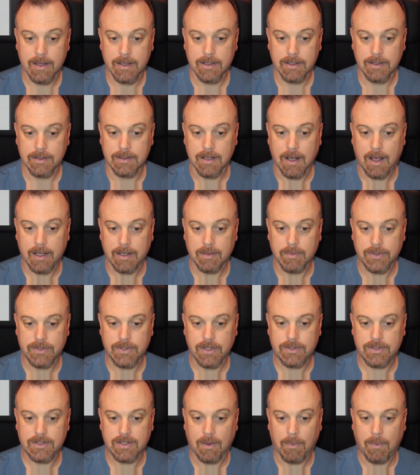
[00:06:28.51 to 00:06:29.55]
God, was it
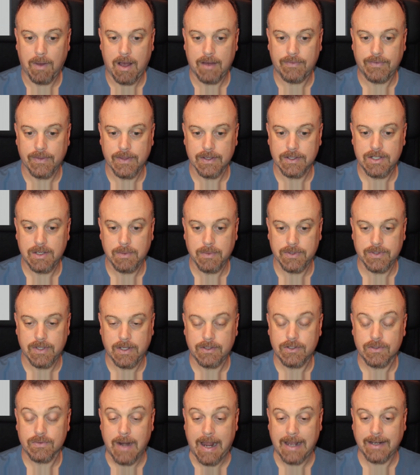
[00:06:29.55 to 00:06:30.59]
so awful that she was
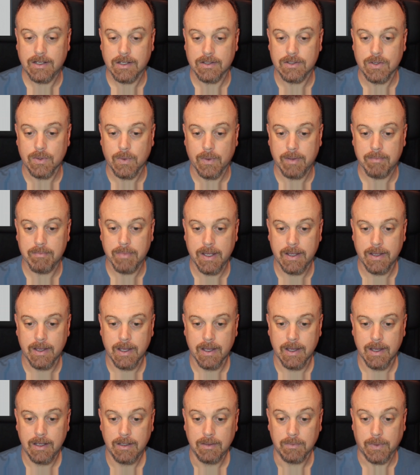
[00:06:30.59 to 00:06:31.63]
attracted to him?
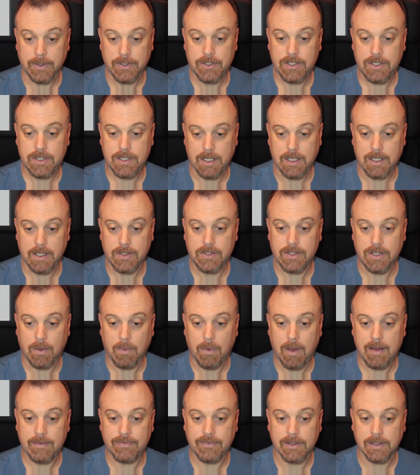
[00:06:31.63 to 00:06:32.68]
Was she so
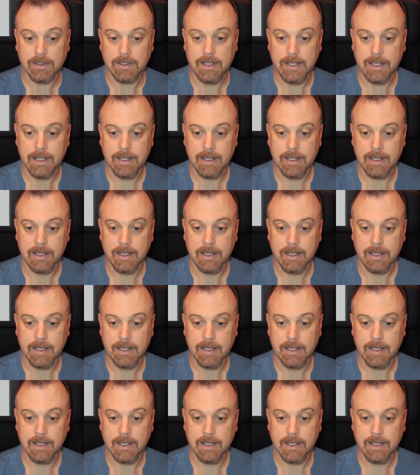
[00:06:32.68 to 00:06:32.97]
awful?